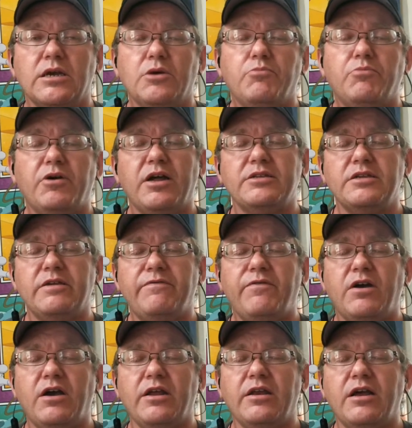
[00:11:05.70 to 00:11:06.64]
But I did
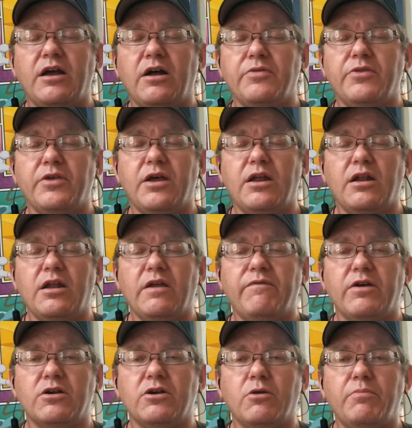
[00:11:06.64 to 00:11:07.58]
find out that
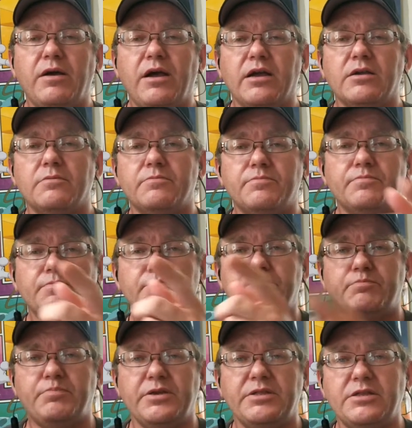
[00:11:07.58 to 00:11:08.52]
if I go back,
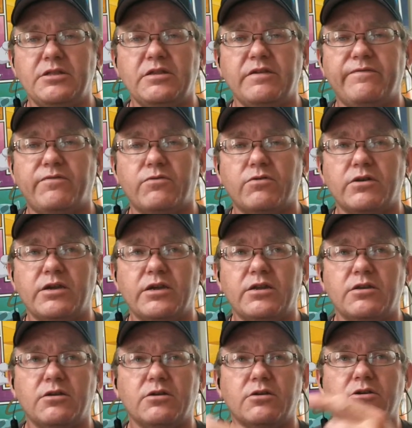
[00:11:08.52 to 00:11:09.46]
beat the Elite Four
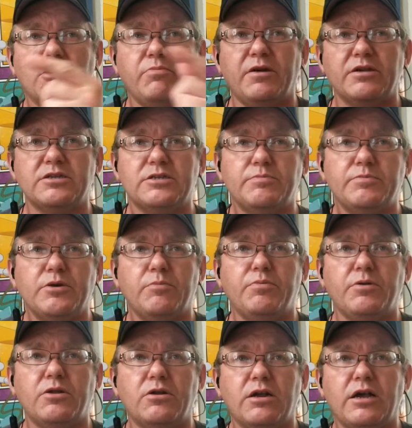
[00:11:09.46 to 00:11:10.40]
again, go back to Spear
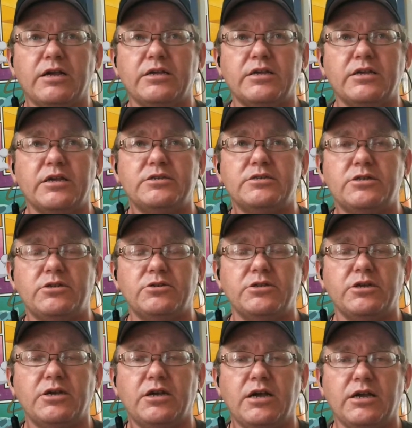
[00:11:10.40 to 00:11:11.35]
Pillar, I can catch another
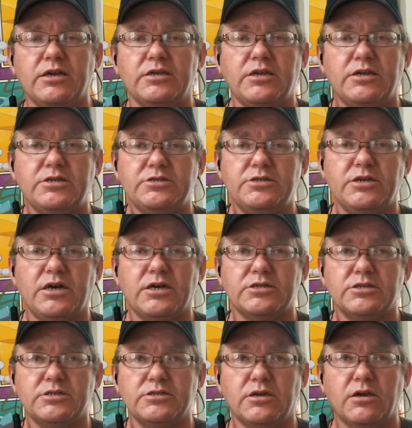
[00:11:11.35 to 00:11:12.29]
I can catch
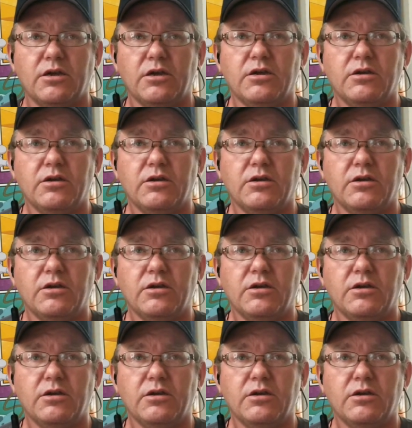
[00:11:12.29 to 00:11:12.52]
Deoxys.